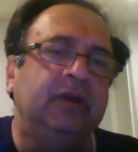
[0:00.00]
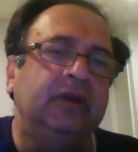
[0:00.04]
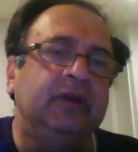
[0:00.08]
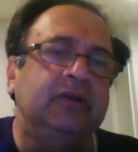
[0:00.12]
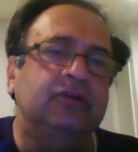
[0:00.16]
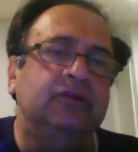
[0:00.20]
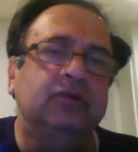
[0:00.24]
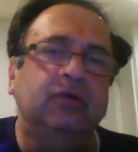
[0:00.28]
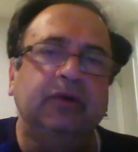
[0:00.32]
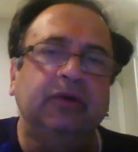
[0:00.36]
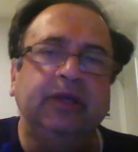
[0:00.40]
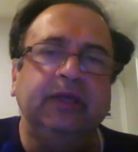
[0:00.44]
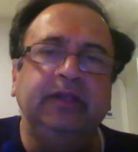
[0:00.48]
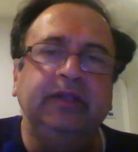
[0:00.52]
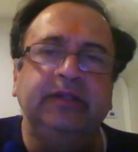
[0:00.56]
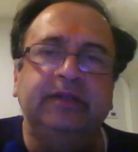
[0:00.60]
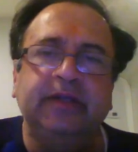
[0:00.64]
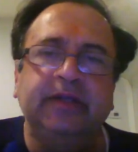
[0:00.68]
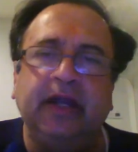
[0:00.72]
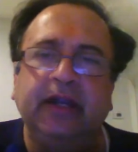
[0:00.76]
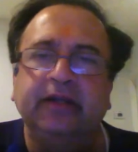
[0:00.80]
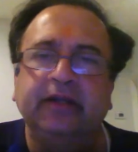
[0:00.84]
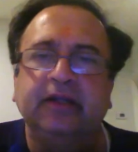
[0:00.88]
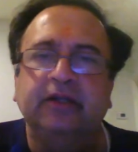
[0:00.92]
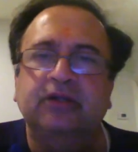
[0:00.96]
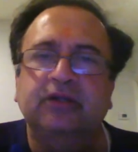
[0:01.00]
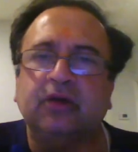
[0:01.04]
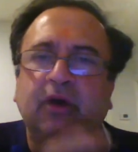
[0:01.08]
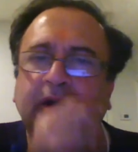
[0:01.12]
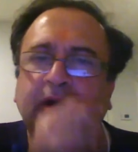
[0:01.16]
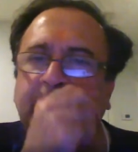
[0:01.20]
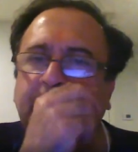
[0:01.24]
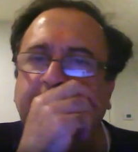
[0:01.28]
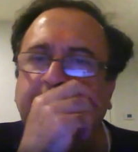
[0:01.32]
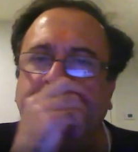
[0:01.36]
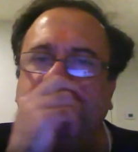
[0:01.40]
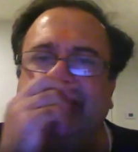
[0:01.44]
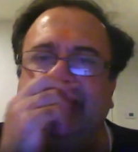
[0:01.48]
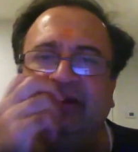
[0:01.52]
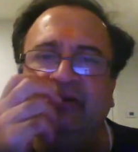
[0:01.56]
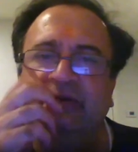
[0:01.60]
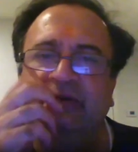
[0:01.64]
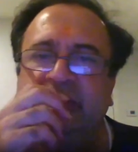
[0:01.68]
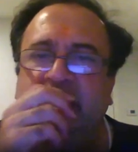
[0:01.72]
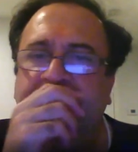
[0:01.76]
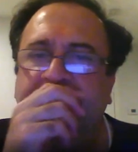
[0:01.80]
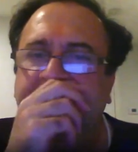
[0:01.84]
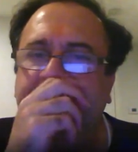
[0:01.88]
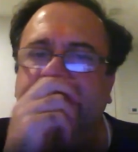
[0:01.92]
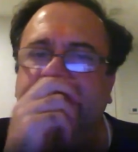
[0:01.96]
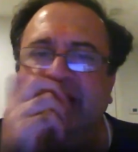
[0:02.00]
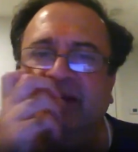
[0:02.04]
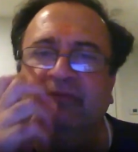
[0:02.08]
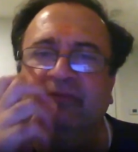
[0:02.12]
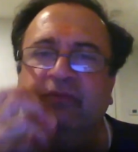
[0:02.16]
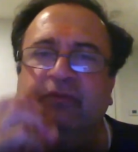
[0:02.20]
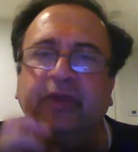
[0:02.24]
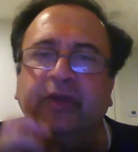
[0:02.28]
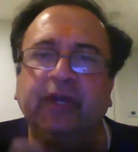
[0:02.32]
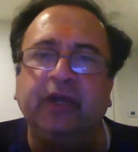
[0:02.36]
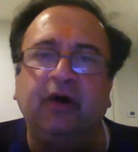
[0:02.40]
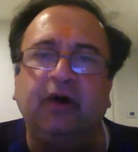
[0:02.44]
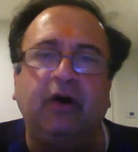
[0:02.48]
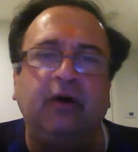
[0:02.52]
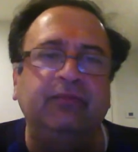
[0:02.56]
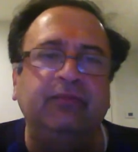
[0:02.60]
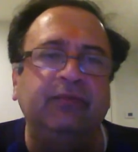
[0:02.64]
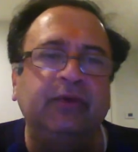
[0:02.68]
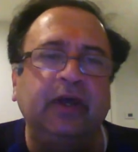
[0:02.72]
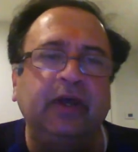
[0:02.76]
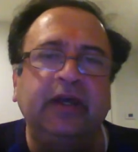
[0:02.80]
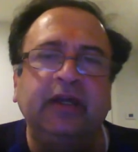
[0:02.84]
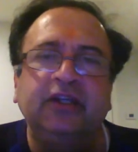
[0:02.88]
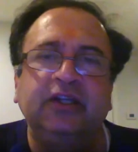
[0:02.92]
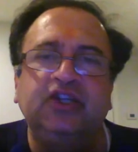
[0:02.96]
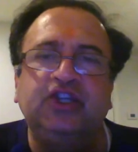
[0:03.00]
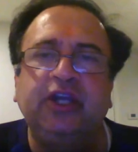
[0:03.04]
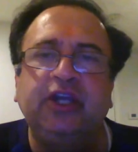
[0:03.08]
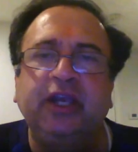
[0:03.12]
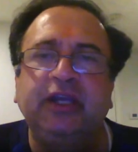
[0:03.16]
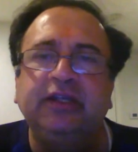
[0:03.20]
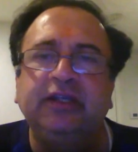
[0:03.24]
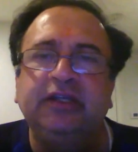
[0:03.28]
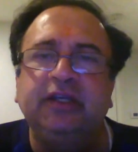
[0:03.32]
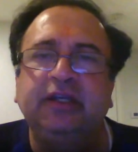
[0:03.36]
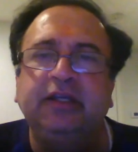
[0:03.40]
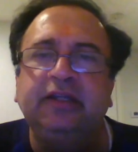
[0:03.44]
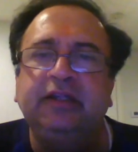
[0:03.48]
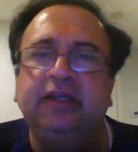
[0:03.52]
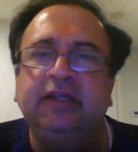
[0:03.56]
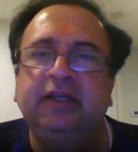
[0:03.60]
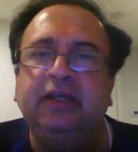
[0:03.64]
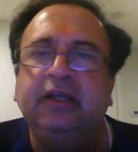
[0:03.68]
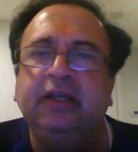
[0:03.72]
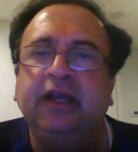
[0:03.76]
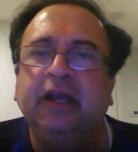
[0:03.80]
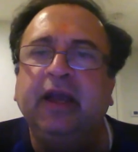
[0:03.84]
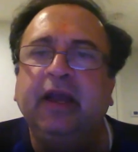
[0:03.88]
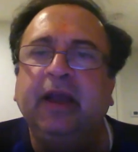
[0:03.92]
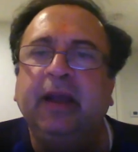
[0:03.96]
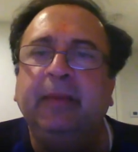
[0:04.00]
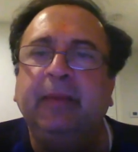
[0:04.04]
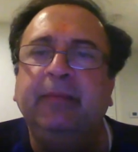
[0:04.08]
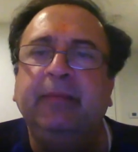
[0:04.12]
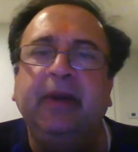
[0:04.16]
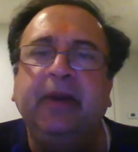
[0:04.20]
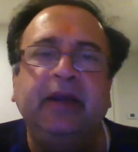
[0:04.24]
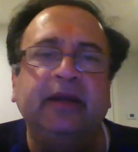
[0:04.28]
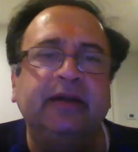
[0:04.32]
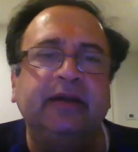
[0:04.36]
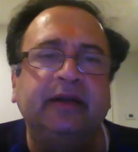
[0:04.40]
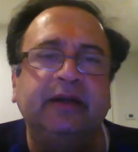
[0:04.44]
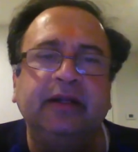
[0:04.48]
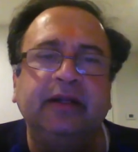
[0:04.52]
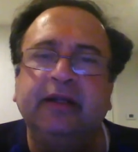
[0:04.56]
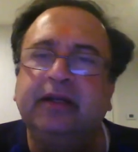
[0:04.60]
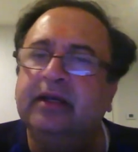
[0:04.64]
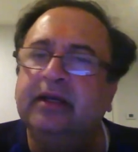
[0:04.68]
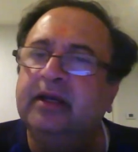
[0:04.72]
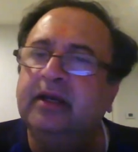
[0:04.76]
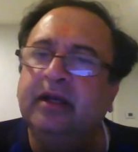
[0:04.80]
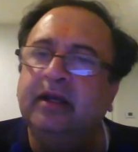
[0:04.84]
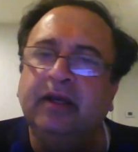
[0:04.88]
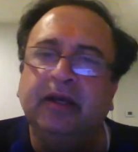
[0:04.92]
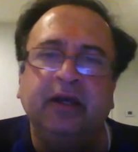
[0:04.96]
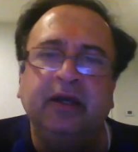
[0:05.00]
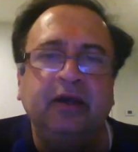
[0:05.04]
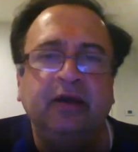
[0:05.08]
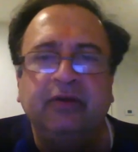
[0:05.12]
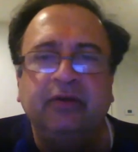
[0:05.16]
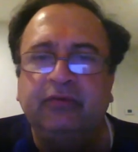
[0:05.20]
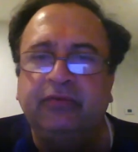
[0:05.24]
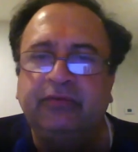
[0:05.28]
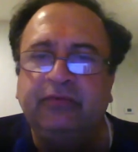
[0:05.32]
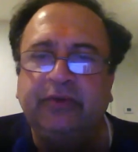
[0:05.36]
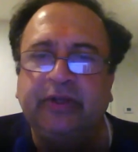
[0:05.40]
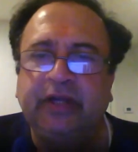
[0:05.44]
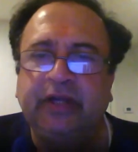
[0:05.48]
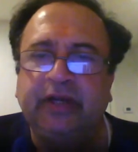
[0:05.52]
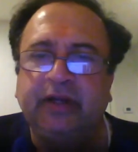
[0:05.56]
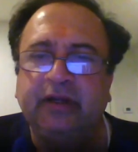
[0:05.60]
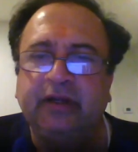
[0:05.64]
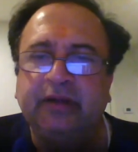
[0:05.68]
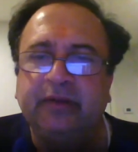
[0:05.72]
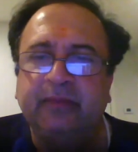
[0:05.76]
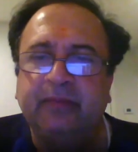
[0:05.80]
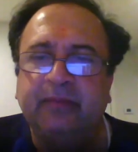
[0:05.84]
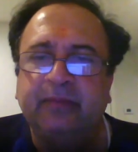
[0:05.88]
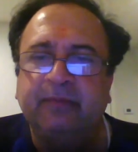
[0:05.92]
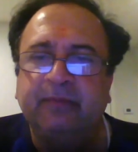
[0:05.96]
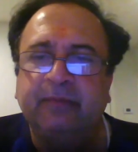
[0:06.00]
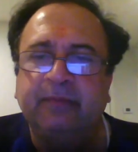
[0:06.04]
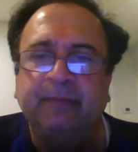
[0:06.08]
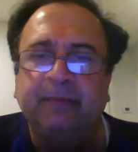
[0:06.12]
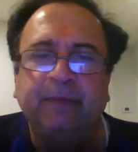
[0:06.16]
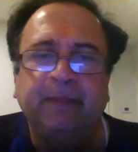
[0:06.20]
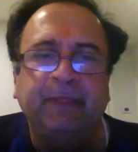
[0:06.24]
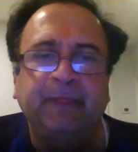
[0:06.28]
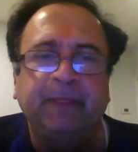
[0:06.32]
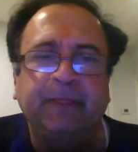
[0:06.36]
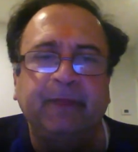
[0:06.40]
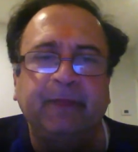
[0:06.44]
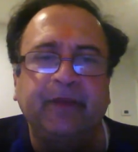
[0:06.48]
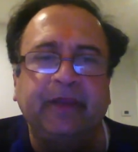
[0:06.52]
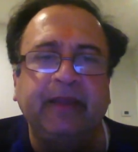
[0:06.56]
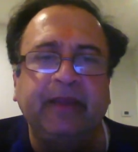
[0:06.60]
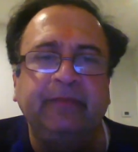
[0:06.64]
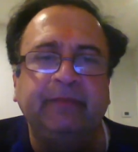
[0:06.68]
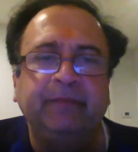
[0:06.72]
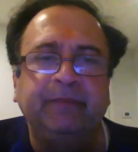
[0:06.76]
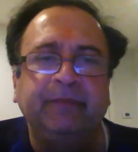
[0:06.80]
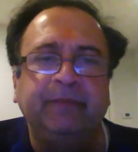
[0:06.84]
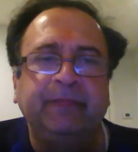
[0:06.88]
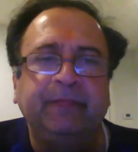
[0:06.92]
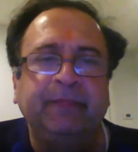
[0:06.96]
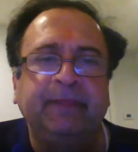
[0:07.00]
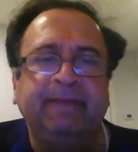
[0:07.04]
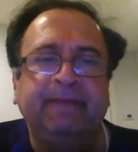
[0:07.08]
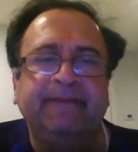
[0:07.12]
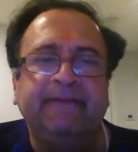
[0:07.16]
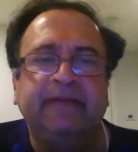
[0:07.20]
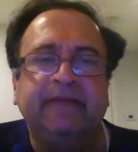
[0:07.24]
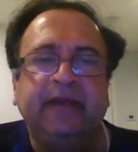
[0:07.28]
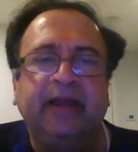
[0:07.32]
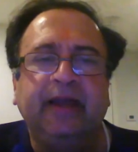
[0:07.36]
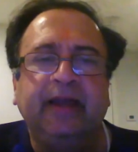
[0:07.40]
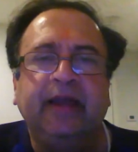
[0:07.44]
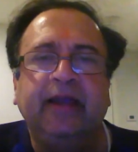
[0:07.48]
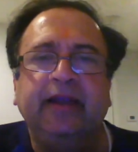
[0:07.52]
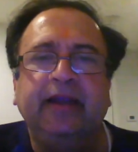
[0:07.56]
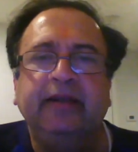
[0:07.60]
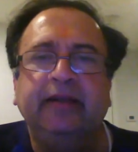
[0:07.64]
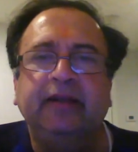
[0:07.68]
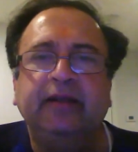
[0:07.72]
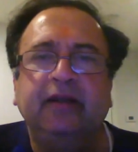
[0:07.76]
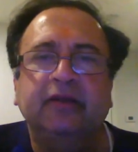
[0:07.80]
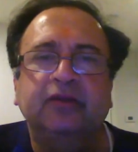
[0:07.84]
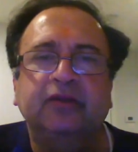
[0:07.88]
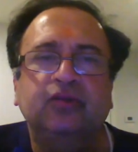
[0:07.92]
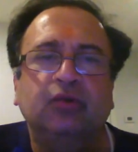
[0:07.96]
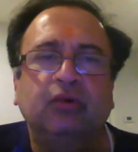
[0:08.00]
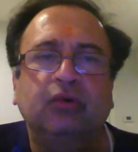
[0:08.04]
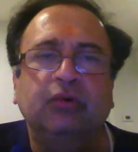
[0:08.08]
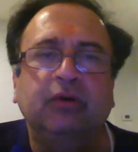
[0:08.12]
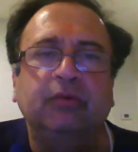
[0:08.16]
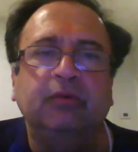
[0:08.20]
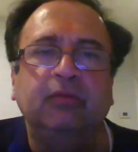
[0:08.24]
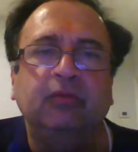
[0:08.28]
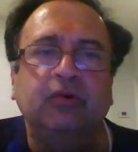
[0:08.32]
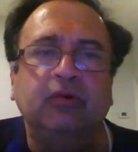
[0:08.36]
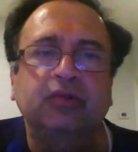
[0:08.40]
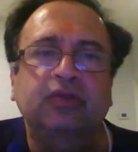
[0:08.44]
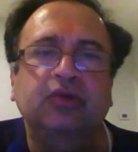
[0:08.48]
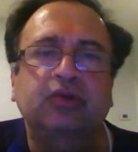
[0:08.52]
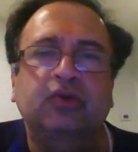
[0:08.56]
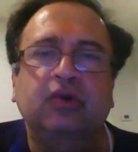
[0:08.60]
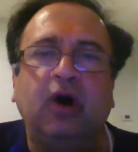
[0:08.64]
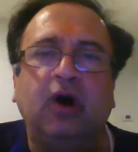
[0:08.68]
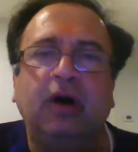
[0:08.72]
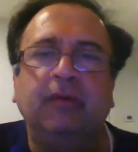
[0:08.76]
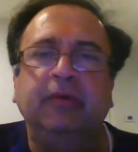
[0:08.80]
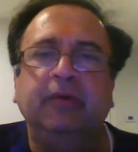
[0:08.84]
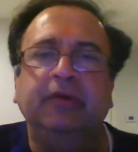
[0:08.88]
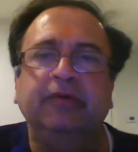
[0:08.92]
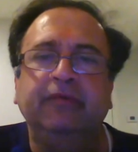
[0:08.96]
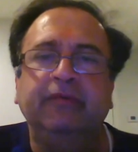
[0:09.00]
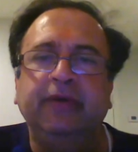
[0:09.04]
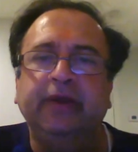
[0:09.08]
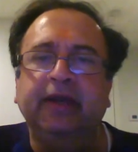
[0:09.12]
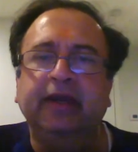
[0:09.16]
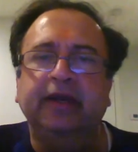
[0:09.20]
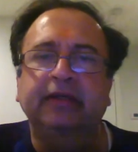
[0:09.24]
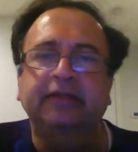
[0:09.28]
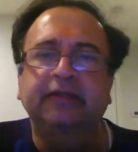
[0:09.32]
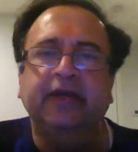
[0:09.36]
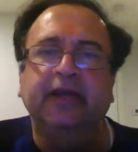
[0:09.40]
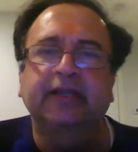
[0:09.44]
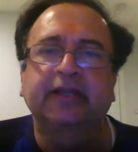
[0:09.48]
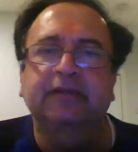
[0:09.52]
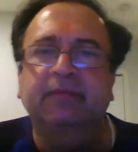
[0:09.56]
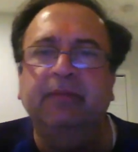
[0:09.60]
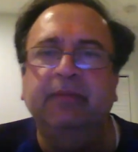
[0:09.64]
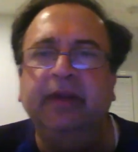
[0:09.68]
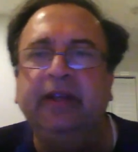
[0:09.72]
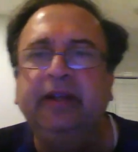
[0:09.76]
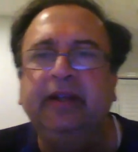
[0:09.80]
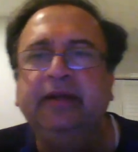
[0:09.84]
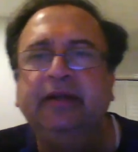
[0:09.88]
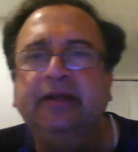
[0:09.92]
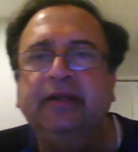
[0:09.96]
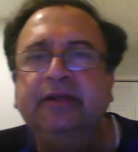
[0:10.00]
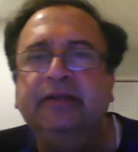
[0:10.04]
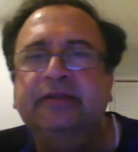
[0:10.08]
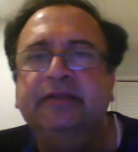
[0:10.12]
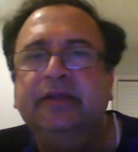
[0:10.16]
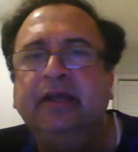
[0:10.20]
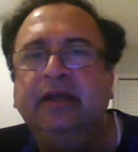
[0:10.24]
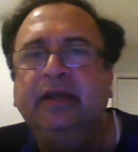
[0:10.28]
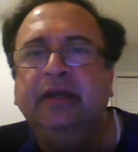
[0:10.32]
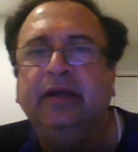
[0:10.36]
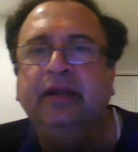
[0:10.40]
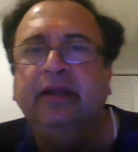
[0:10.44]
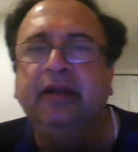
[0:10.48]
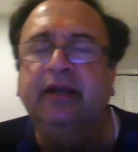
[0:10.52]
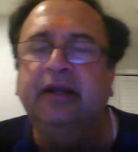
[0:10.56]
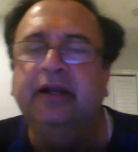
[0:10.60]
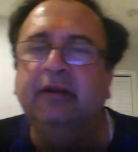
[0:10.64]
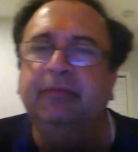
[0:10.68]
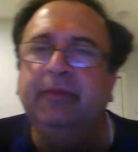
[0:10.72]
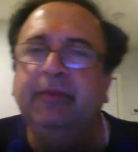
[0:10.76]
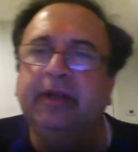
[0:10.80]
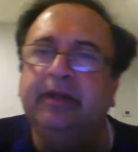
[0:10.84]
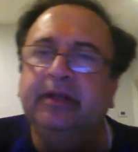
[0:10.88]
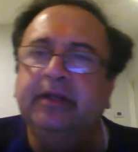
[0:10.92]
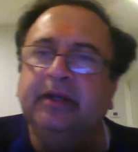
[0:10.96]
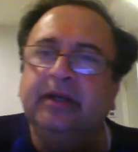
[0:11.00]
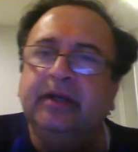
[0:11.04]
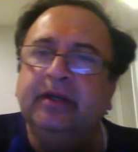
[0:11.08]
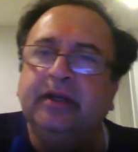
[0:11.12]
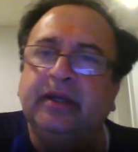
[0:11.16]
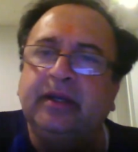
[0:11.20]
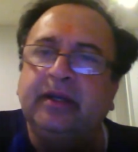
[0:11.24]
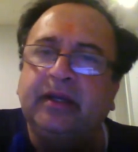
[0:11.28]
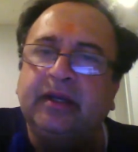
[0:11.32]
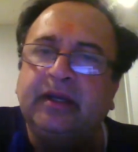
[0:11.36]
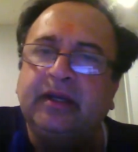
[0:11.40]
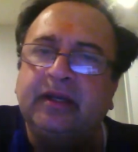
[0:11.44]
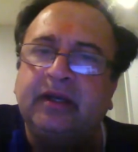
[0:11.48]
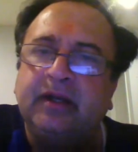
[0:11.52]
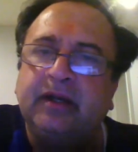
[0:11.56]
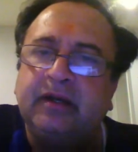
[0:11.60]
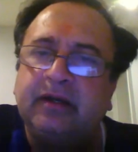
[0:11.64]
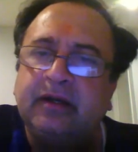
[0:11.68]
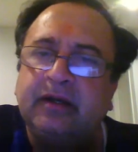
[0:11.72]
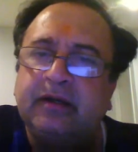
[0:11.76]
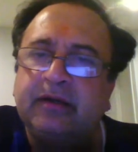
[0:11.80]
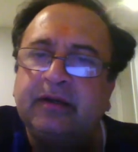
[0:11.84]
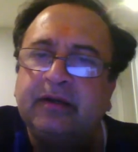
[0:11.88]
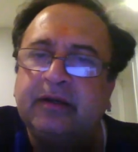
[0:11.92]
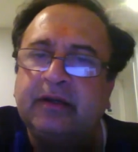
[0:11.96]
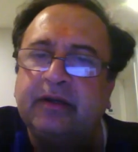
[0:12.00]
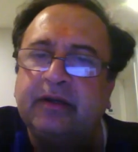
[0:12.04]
So inside the solenoid, you have to have some way of changing the magnetic field. Okay, and so the most common way, as I explained, is little bit uh,